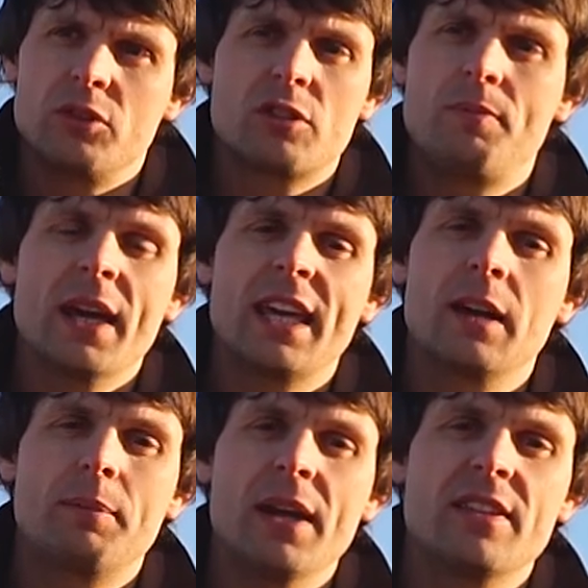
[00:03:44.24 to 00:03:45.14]
just picking
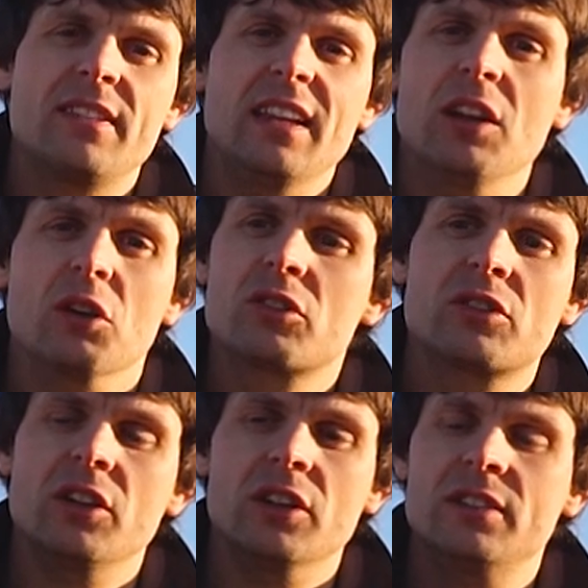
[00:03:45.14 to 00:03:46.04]
a place that looks
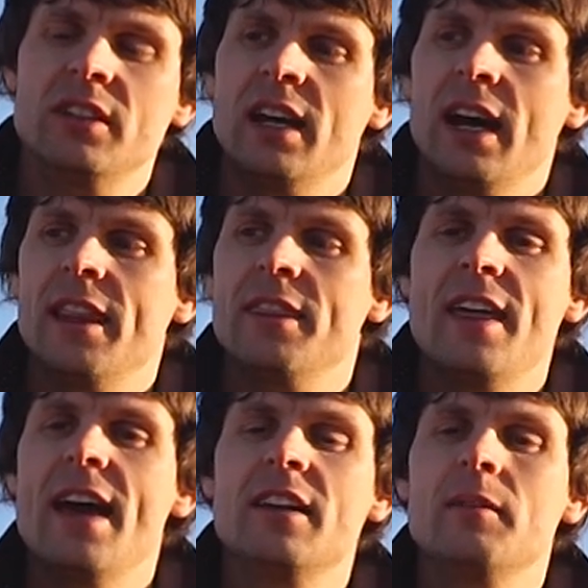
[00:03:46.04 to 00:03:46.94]
good and
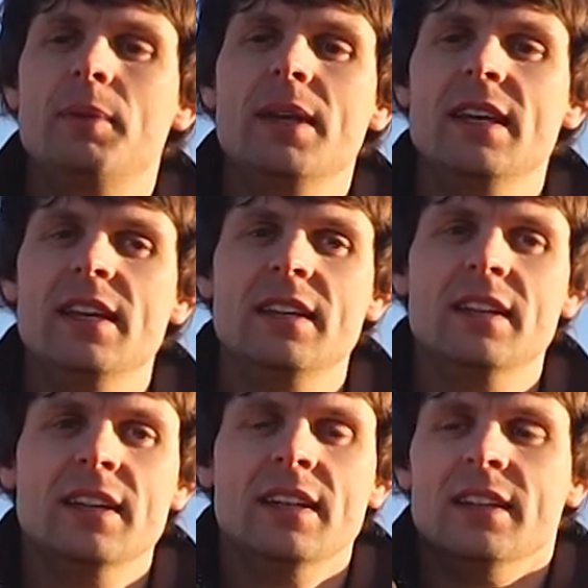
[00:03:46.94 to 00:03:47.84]
then be
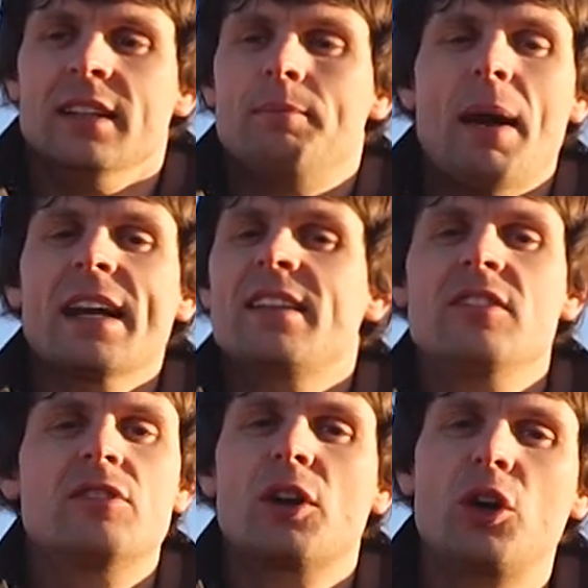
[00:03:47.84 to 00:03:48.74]
backed
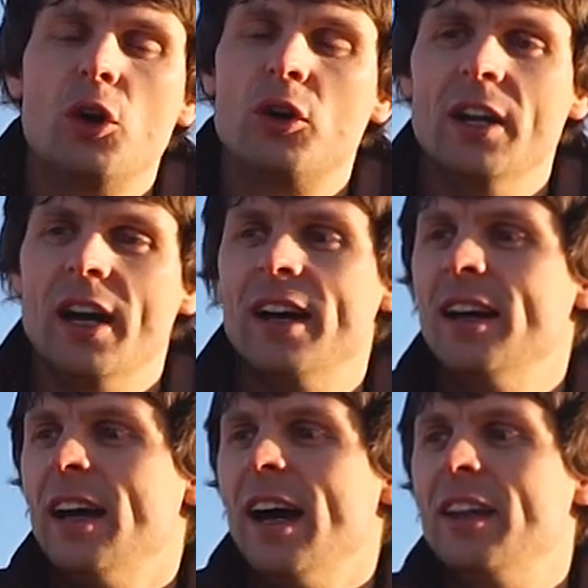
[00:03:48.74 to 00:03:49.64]
into a corner
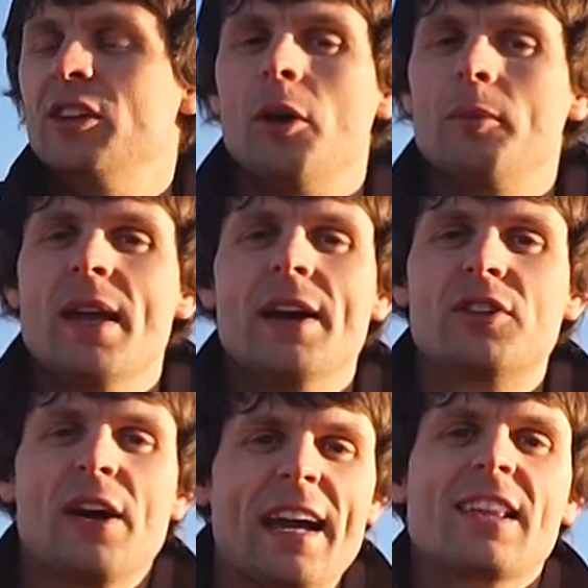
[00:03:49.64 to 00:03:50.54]
and not be able
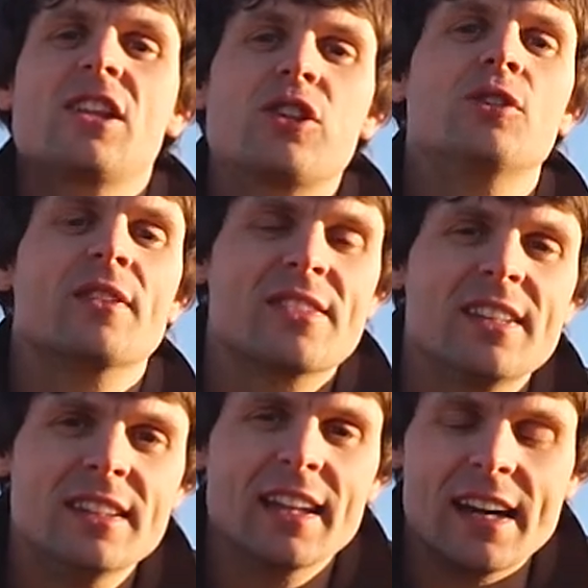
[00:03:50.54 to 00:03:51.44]
to actually shoot the scene